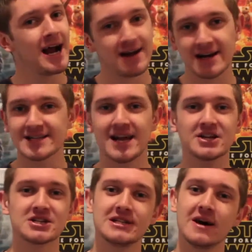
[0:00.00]
Like I said, I
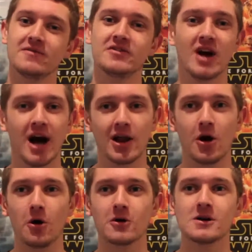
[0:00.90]
just love the
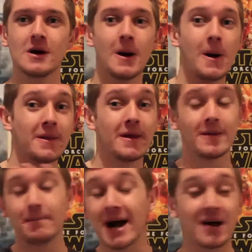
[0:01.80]
dialogue
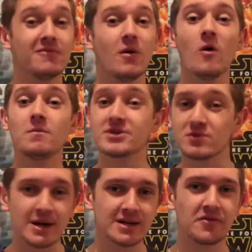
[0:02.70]
and the back and forth
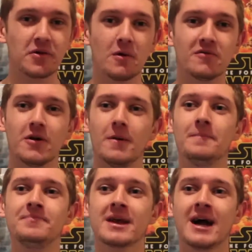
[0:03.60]
between the two of
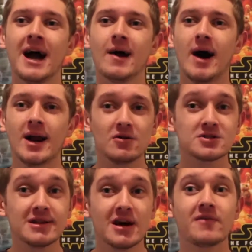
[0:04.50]
them. And I
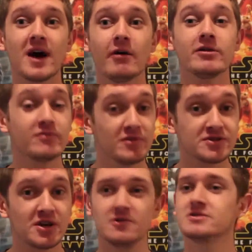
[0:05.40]
also love how the
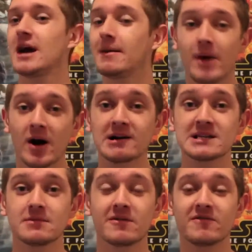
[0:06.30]
Russos and
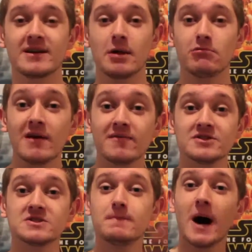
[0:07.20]
Marcus and McFeely
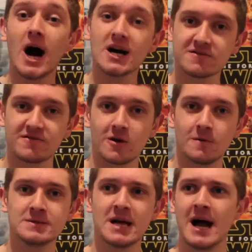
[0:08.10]
reference past
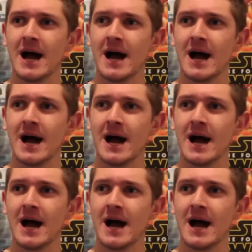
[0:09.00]
films